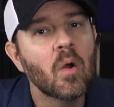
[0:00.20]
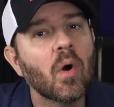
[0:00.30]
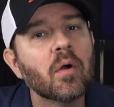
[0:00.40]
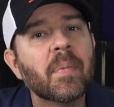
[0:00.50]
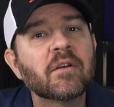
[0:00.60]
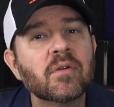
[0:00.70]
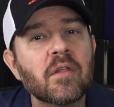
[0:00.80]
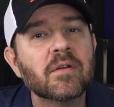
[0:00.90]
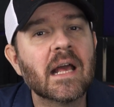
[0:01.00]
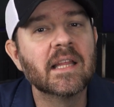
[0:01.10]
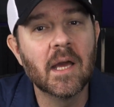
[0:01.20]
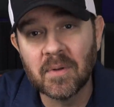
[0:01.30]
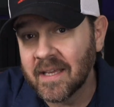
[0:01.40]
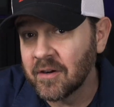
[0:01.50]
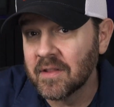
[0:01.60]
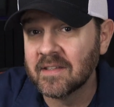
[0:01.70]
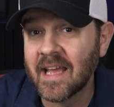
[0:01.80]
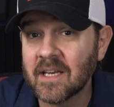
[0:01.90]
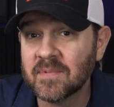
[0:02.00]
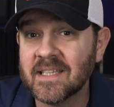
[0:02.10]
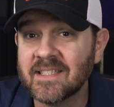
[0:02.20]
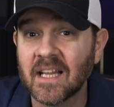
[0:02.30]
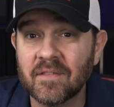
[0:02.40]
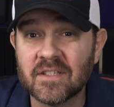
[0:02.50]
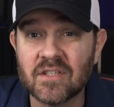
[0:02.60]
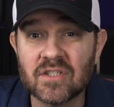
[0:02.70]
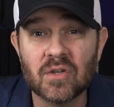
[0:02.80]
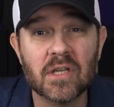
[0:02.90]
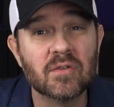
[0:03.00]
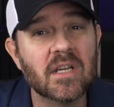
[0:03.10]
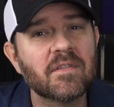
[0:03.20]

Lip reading: Welcome back to another daily update here in the TandemCTelevision studios,